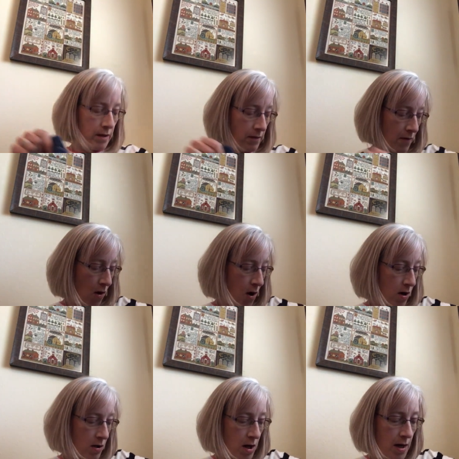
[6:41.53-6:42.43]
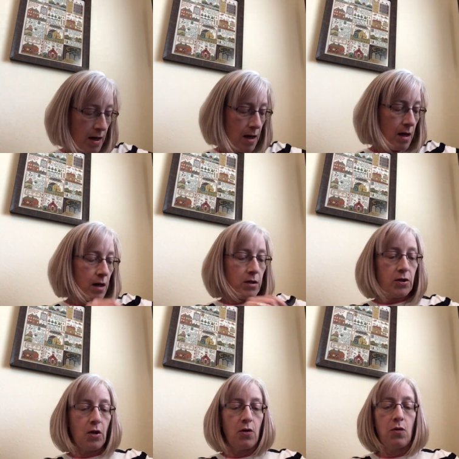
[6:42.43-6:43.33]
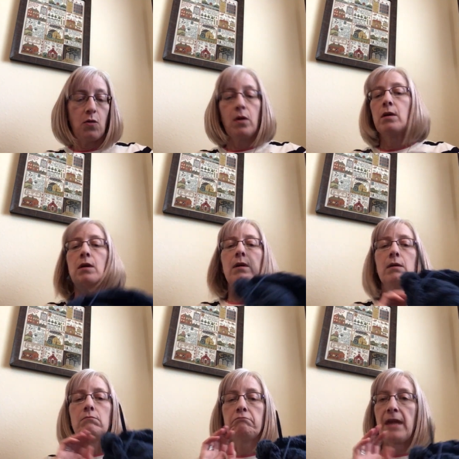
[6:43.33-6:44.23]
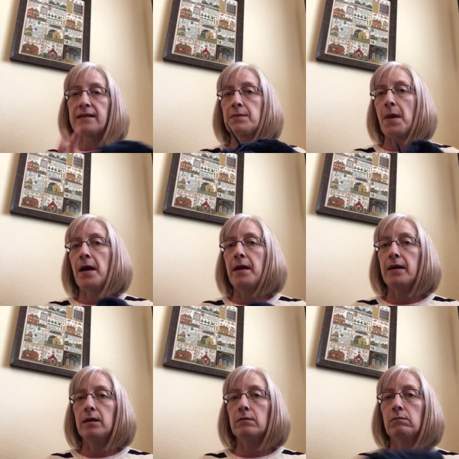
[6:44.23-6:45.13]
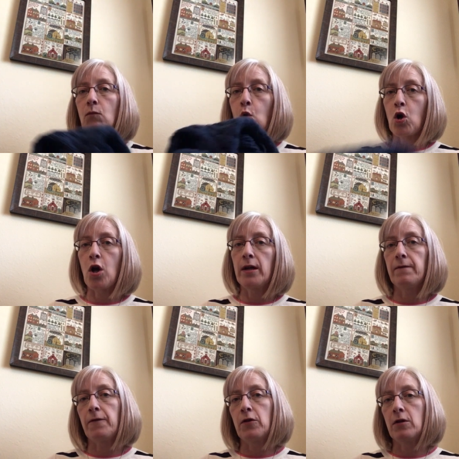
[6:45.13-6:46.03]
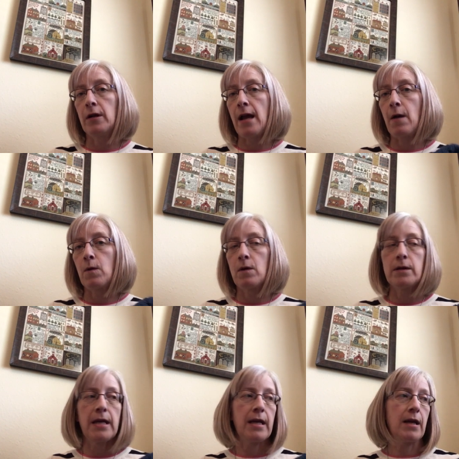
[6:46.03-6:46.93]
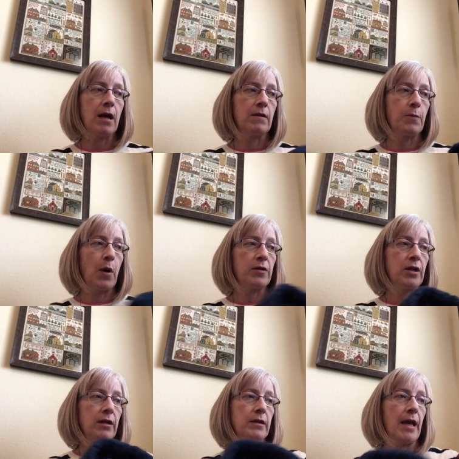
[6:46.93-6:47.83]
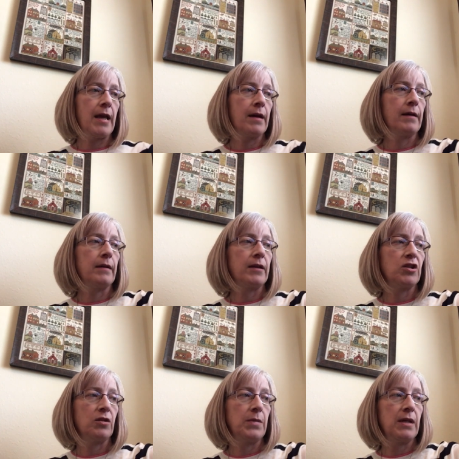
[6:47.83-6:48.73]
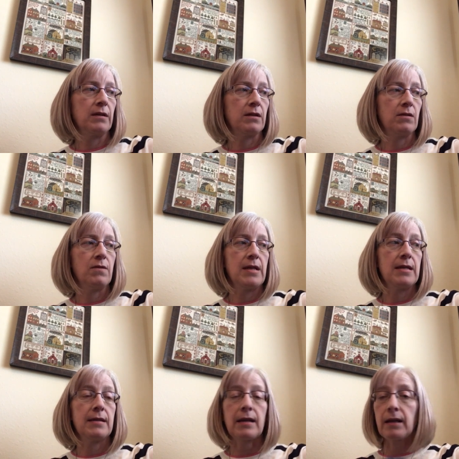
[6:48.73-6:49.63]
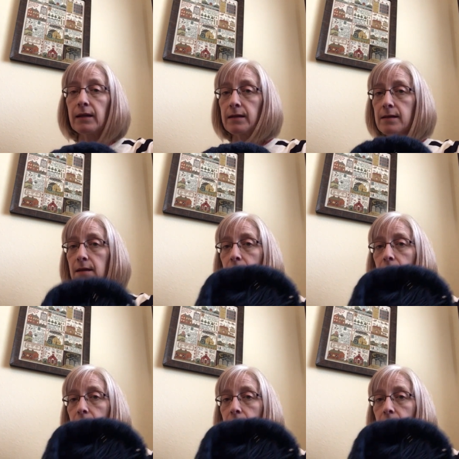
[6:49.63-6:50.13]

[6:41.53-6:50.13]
in the car. So that's my work on it for an hour a day kind of project. And I should be into the second